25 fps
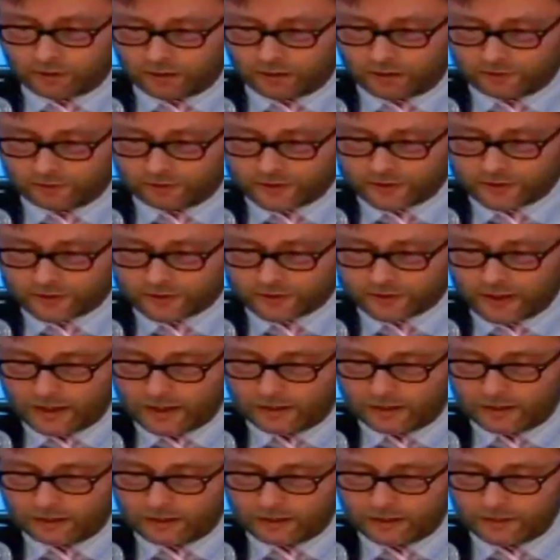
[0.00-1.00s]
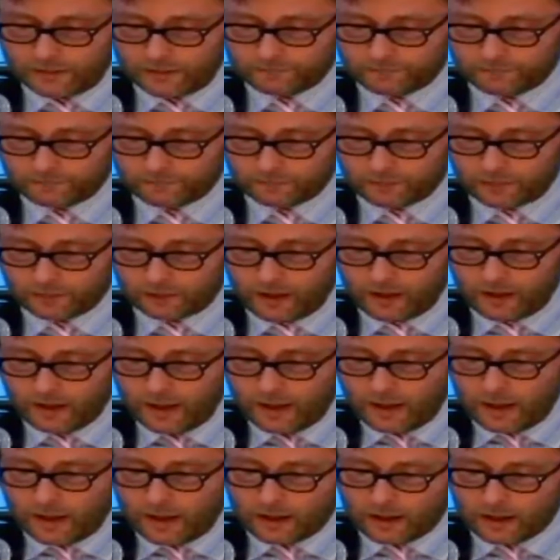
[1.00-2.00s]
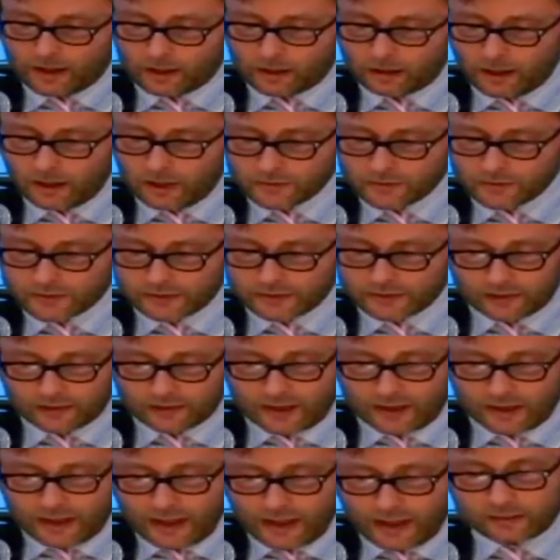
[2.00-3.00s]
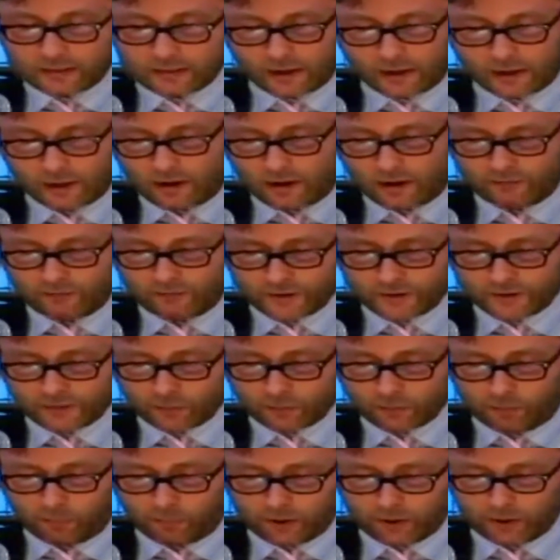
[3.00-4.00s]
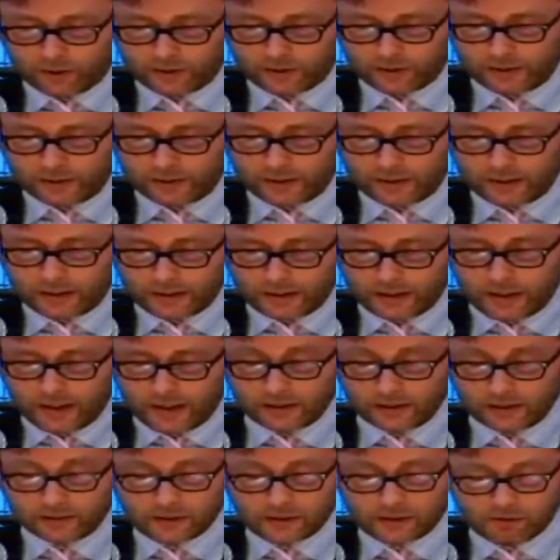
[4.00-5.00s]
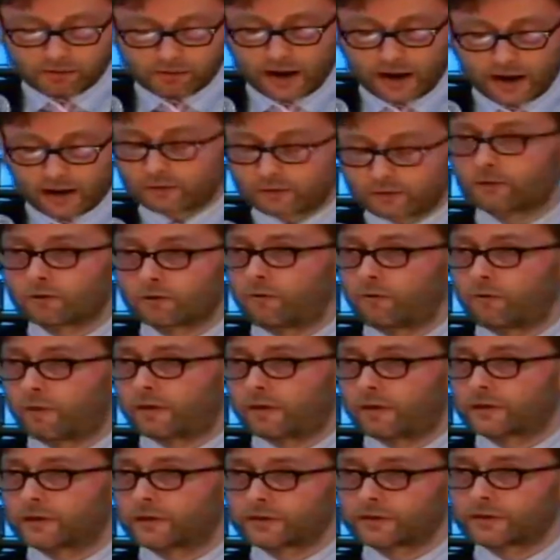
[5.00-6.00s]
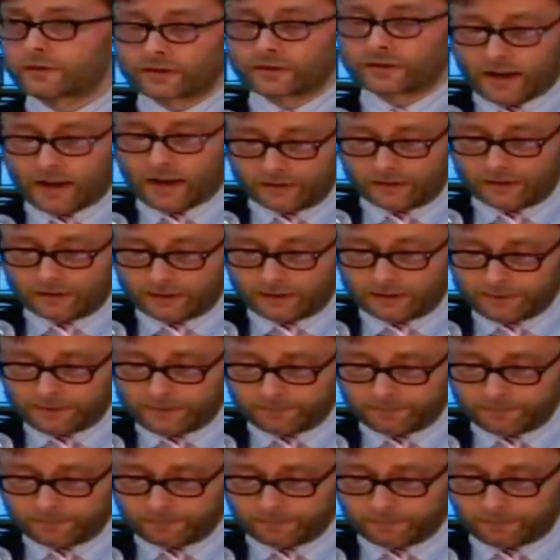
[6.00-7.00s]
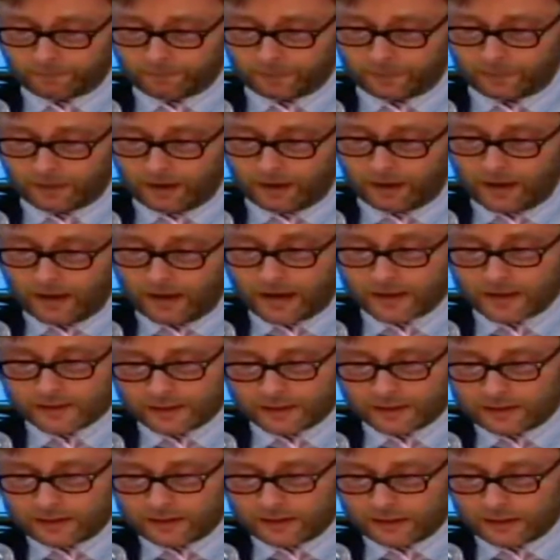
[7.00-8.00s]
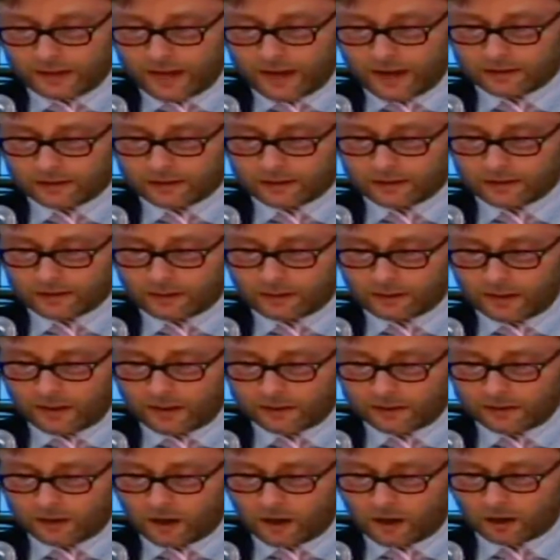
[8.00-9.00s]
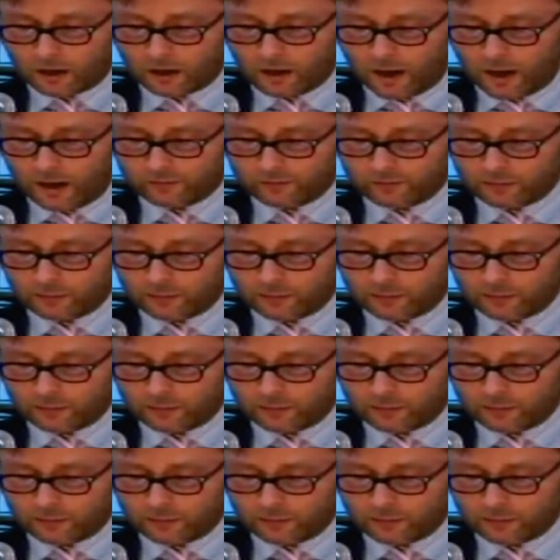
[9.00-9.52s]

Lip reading: as indicated by the archival material on the Italo-Portuguese sabotage of the election of Juan Alfonso de Polanco as Borja's